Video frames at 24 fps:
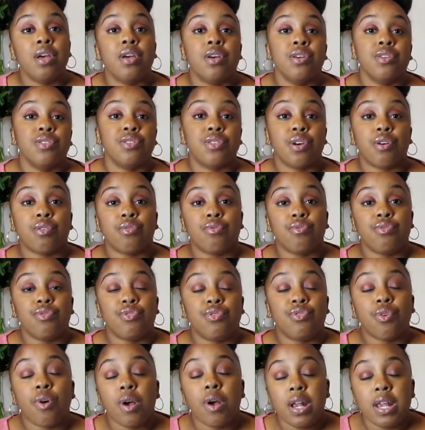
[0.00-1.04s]
So
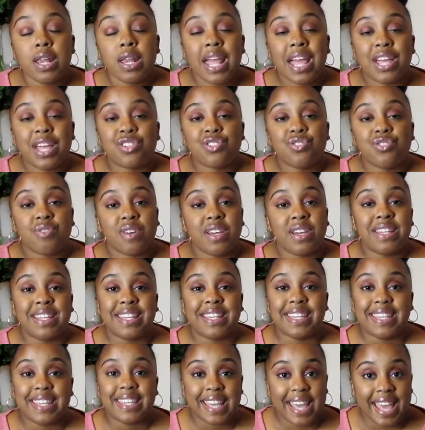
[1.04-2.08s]
Jordan has joined
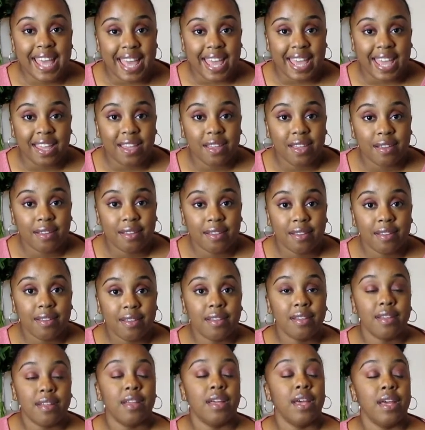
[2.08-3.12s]
a gang
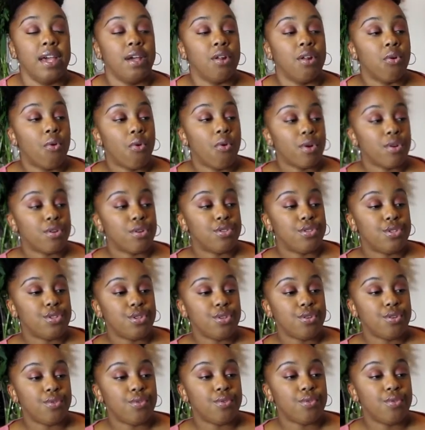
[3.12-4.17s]
in order
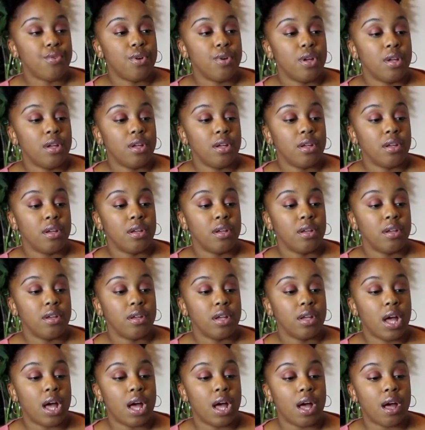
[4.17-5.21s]
to
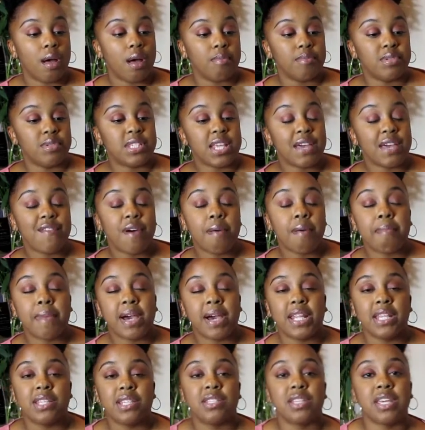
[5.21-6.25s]
save up
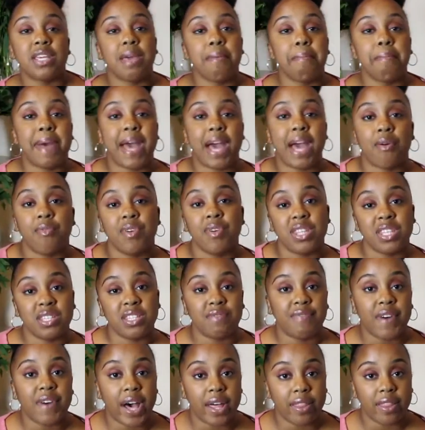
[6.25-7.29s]
money to get back with his
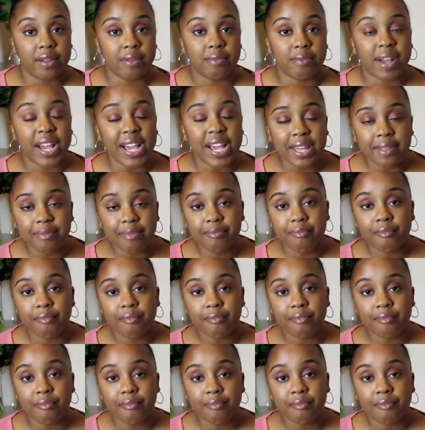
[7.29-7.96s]
father, right?